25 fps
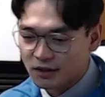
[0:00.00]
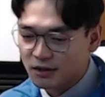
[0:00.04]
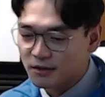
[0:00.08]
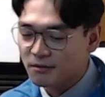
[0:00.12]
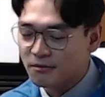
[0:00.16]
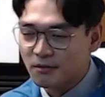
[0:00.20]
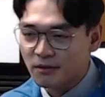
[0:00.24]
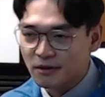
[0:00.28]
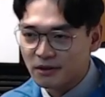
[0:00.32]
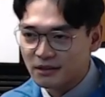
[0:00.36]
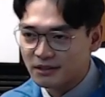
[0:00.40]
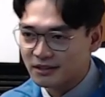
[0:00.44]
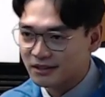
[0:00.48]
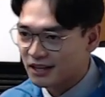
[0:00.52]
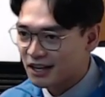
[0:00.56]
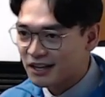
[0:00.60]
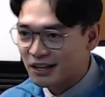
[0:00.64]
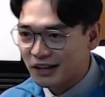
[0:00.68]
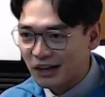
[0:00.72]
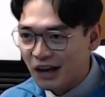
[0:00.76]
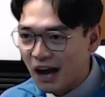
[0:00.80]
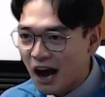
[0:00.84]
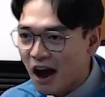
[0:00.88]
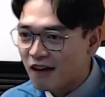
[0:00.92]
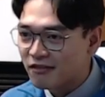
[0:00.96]
is
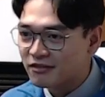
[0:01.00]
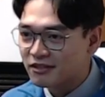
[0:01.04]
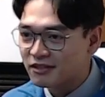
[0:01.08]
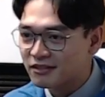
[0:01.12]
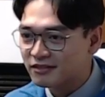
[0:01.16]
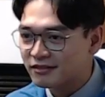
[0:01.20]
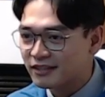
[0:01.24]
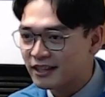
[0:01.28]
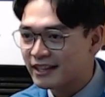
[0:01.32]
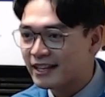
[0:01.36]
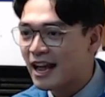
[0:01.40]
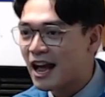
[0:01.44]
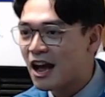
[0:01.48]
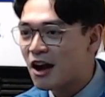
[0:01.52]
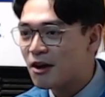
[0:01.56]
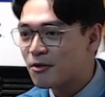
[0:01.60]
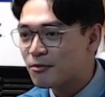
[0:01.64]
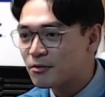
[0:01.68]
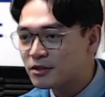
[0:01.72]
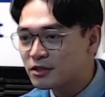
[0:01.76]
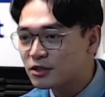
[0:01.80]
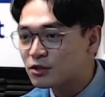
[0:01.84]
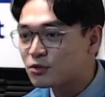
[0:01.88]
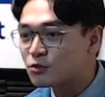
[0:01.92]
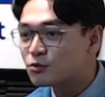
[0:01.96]
starting offering right now,
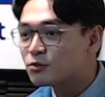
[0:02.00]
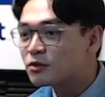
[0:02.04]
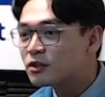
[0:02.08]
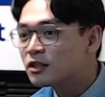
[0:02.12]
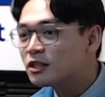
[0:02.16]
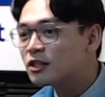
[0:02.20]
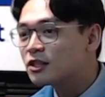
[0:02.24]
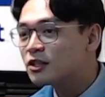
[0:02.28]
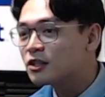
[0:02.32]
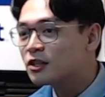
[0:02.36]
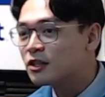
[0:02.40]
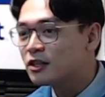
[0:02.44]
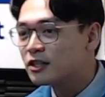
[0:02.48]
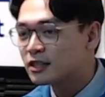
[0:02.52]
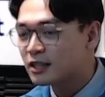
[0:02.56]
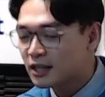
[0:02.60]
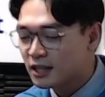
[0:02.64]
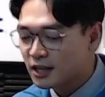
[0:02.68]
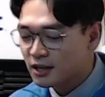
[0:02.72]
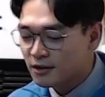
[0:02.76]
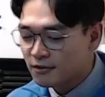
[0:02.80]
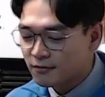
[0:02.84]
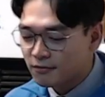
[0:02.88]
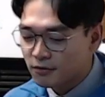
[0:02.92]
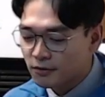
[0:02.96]
which is really good
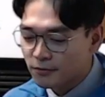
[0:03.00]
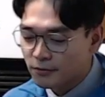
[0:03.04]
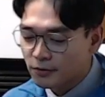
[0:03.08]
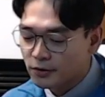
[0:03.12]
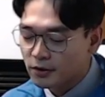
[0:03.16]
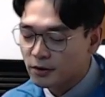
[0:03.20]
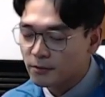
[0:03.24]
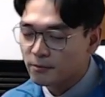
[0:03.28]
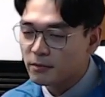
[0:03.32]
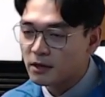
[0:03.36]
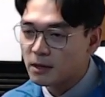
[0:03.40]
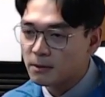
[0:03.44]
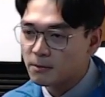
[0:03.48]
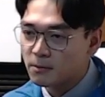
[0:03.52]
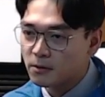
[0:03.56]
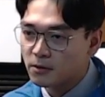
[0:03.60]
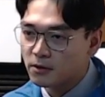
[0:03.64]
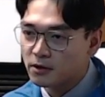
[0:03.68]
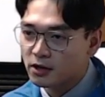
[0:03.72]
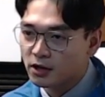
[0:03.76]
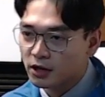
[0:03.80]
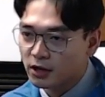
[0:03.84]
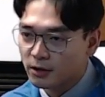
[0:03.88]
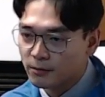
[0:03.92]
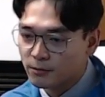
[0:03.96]
for the people
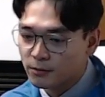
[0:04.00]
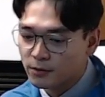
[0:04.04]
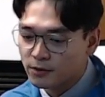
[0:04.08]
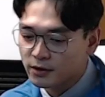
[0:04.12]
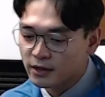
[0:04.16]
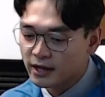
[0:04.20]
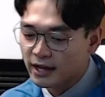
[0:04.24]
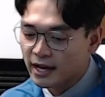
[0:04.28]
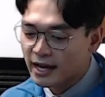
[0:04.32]
in the community.